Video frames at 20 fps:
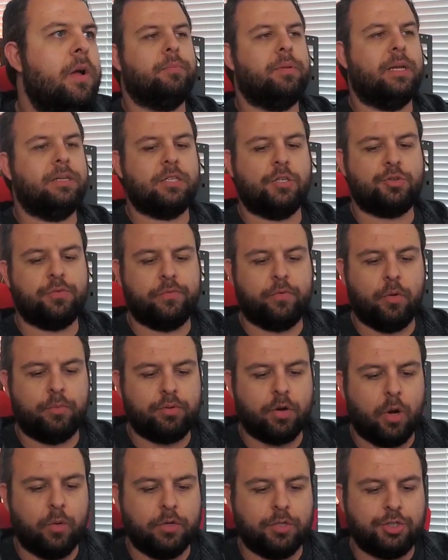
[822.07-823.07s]
The PlayStation 4
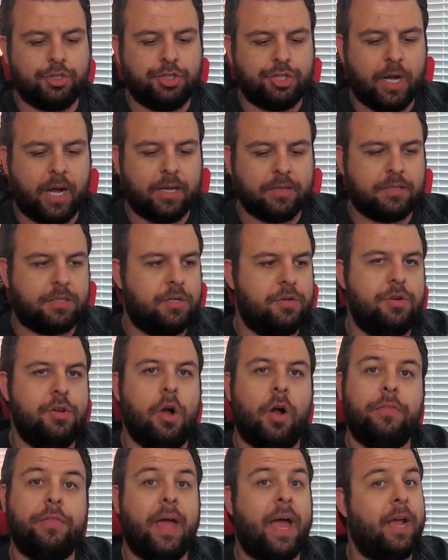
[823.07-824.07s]
Pro is just
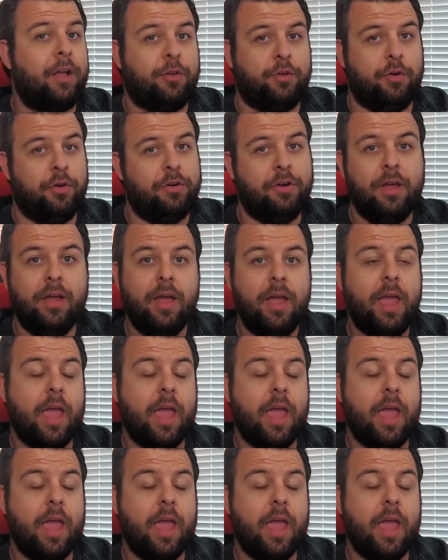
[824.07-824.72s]
not that good.